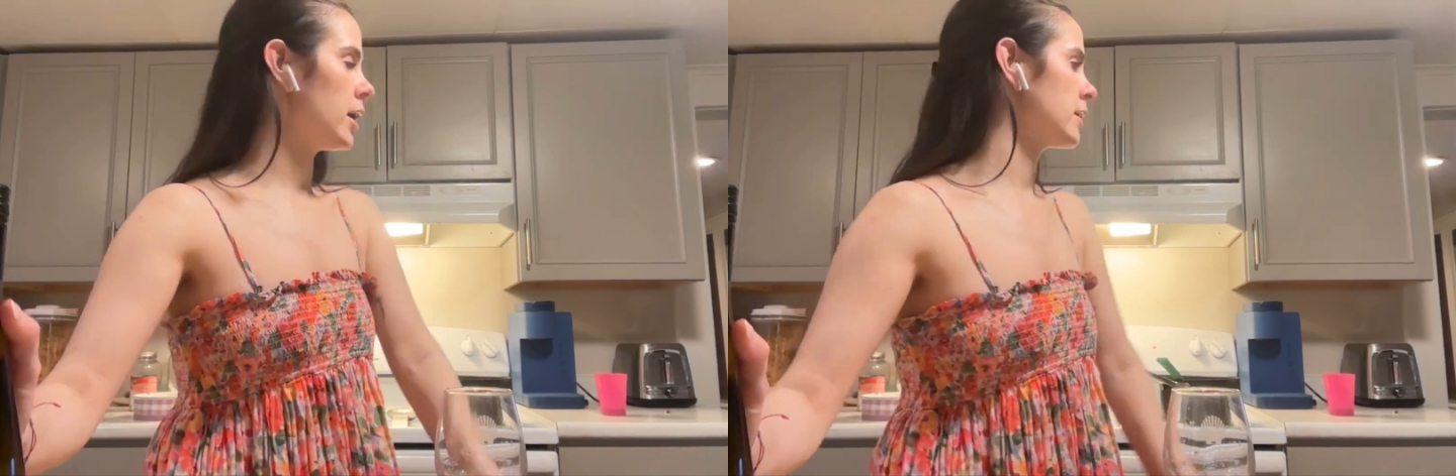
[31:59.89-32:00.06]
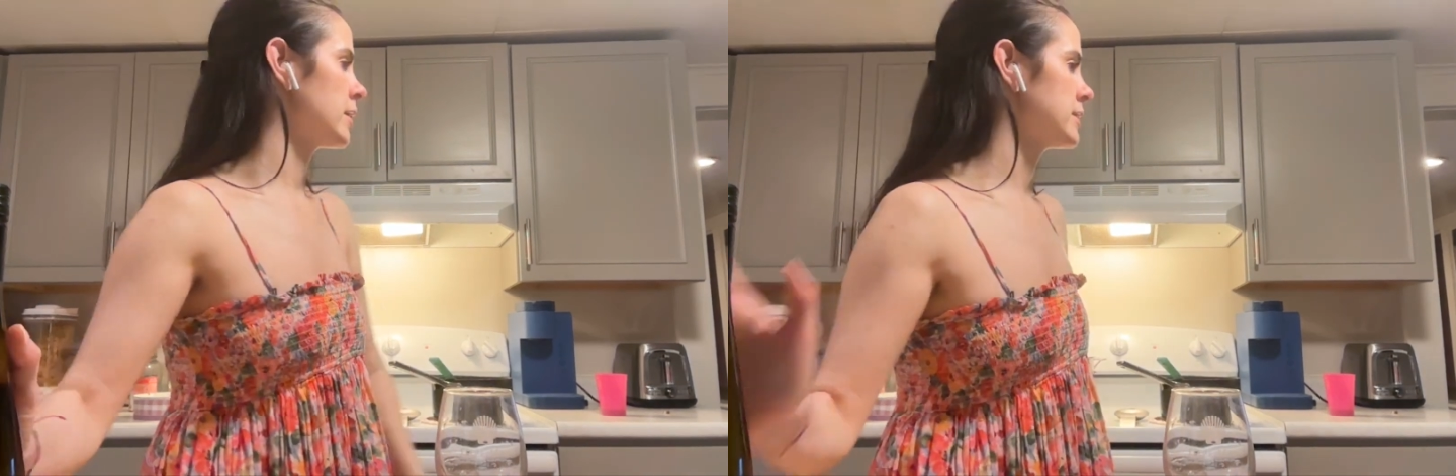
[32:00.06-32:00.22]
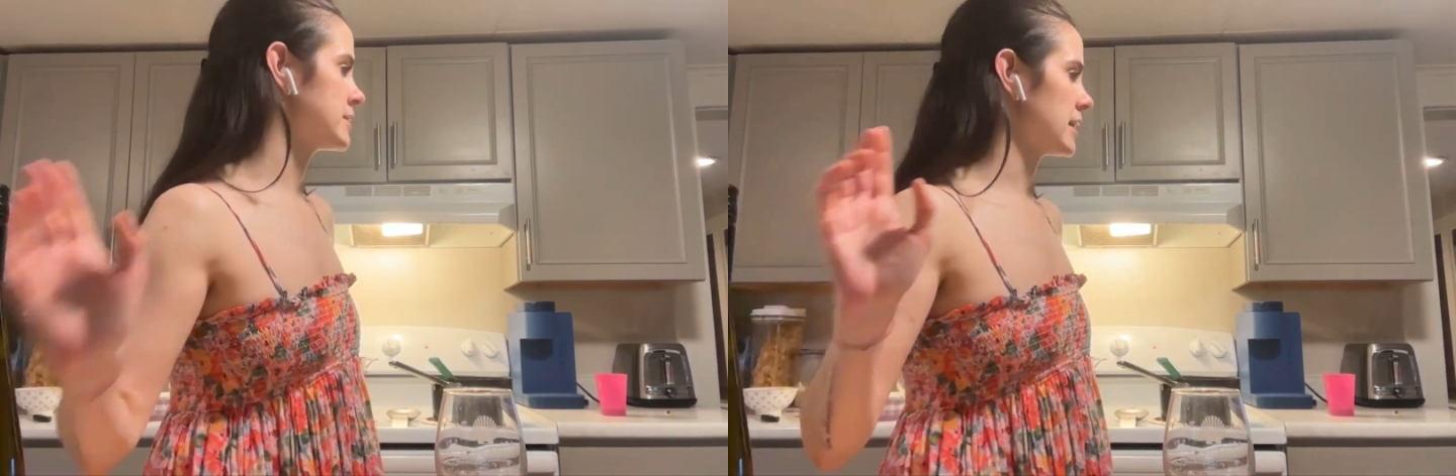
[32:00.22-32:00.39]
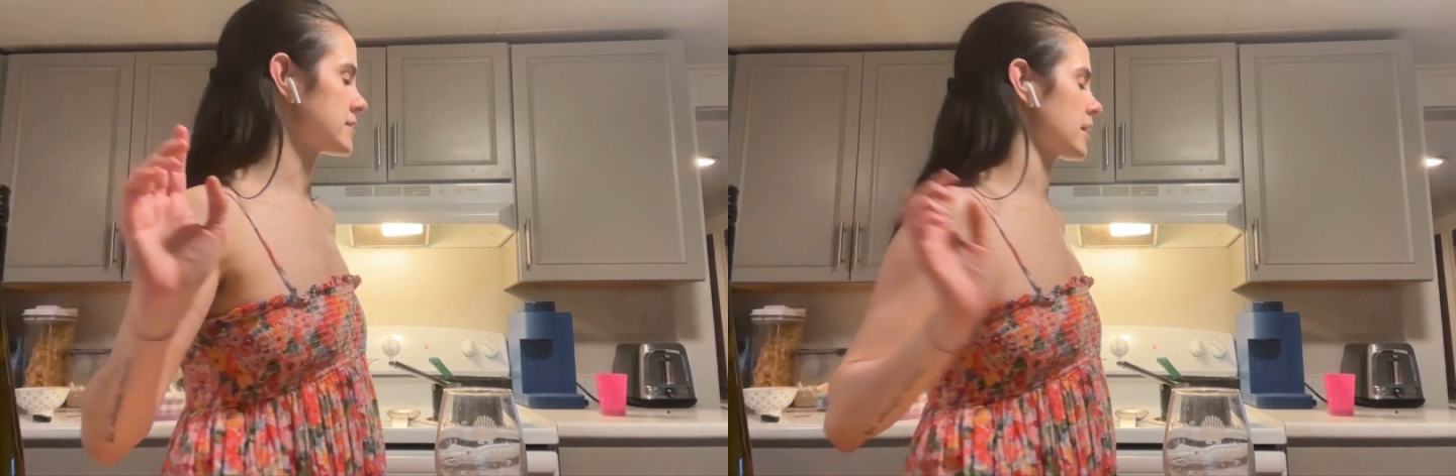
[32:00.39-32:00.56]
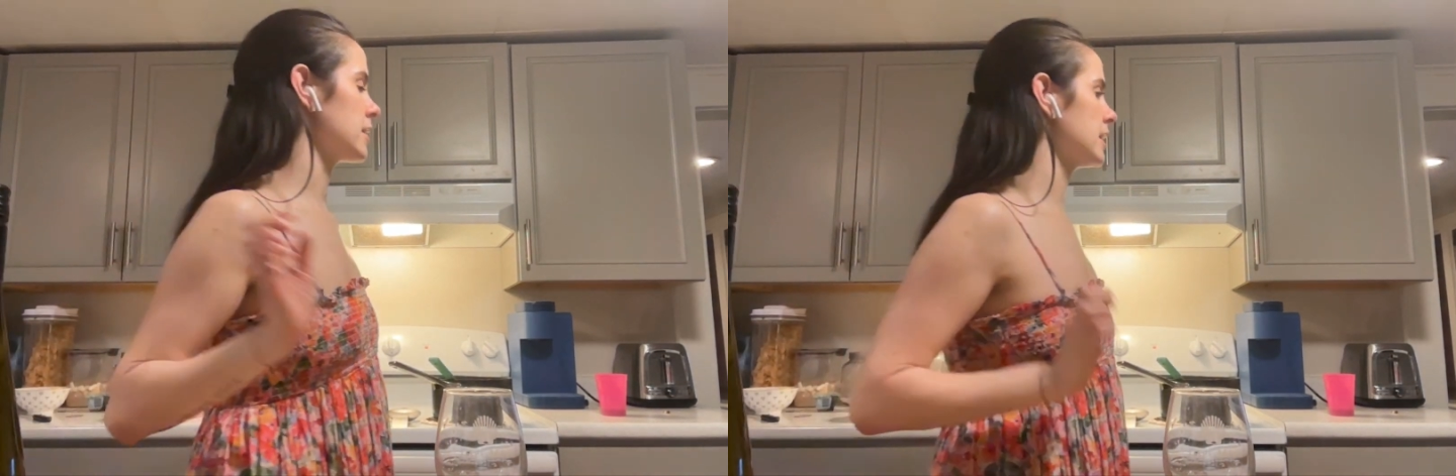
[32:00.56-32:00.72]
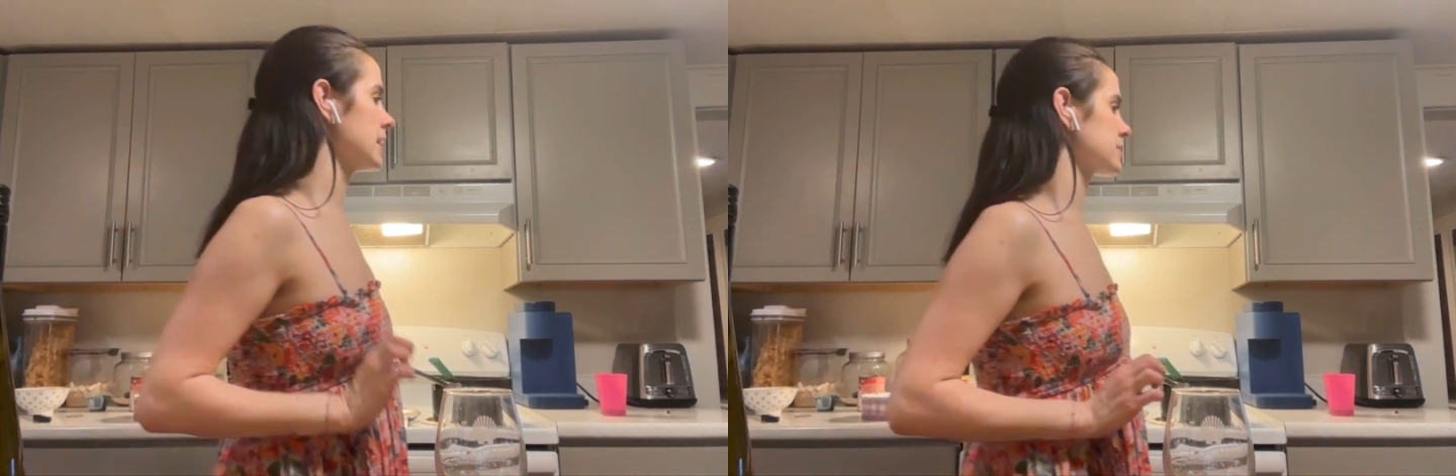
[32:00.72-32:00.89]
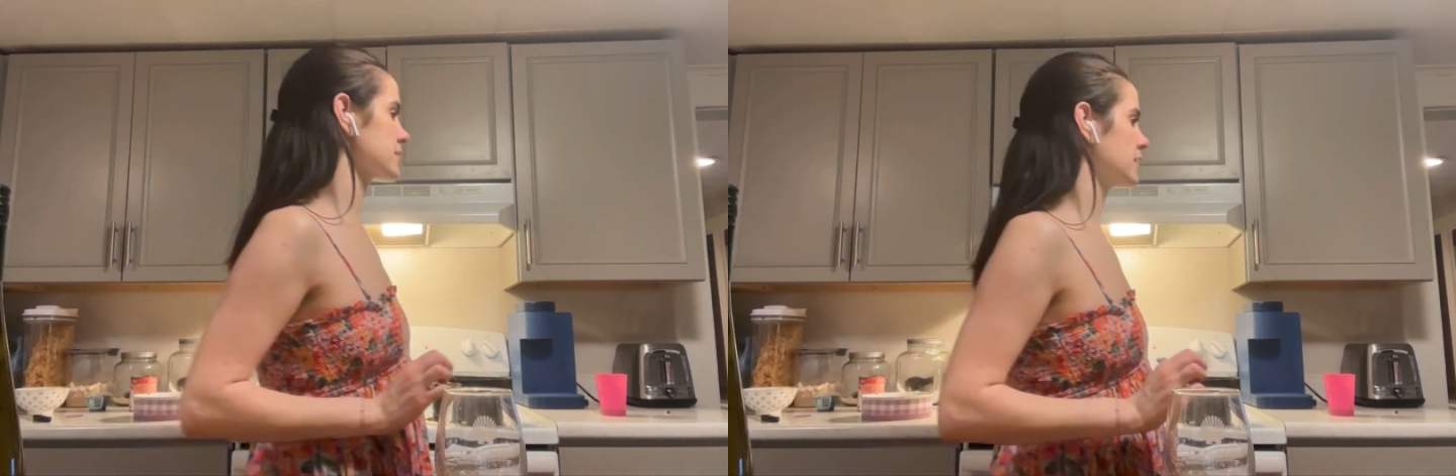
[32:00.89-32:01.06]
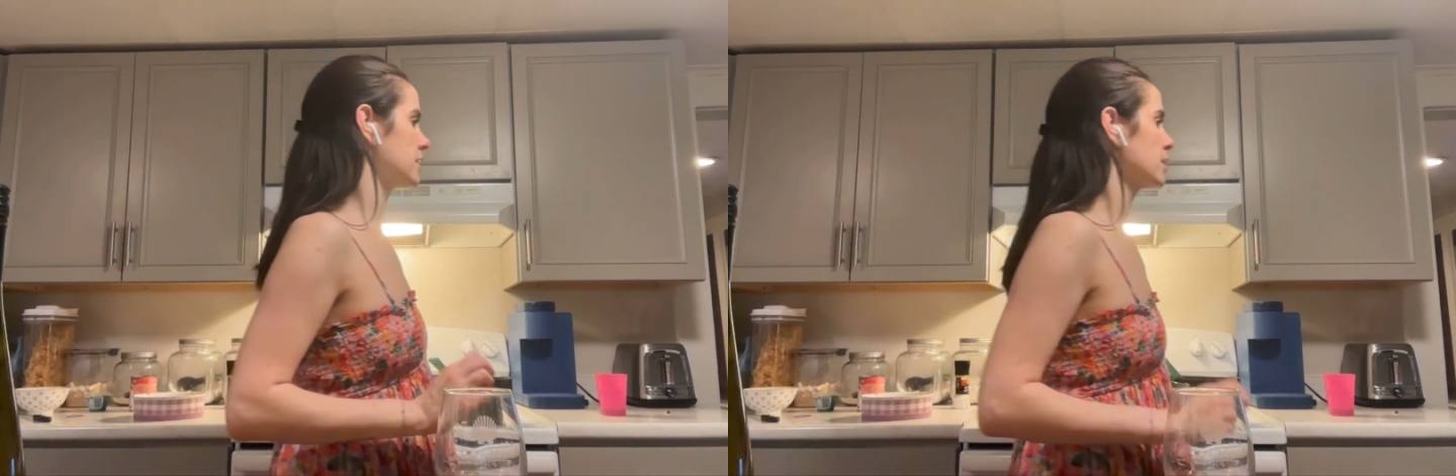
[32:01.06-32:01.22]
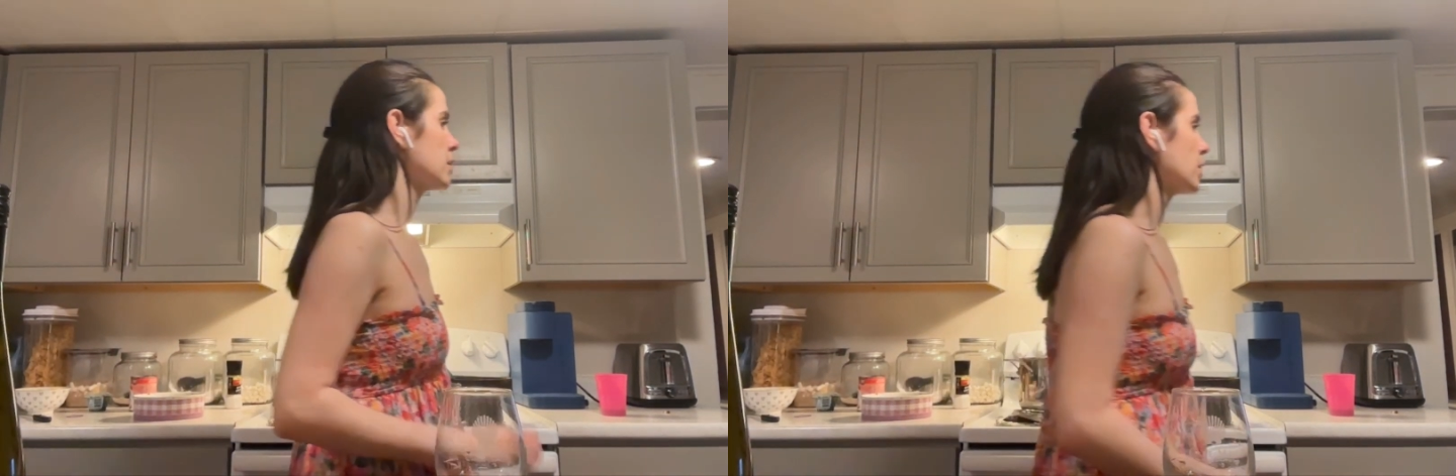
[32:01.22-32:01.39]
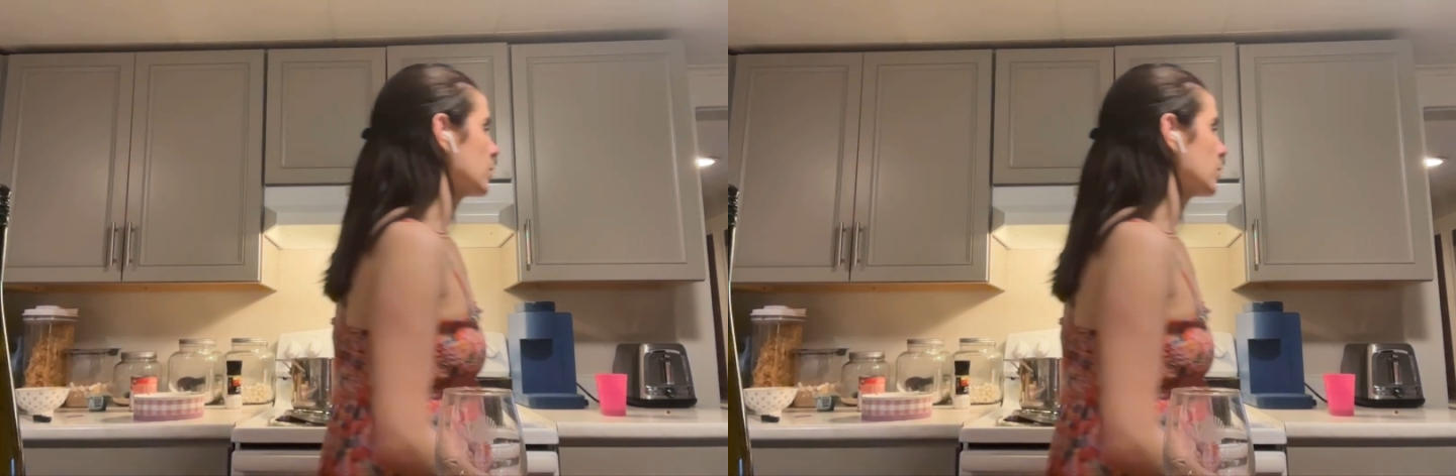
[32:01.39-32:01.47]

Let's ask Alexa,